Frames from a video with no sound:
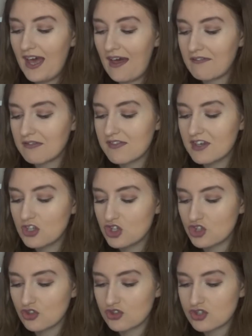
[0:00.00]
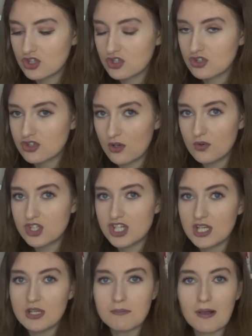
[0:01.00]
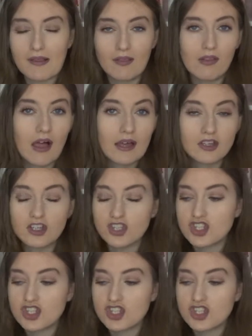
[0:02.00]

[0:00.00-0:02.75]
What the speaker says: everything is just so cheap and light and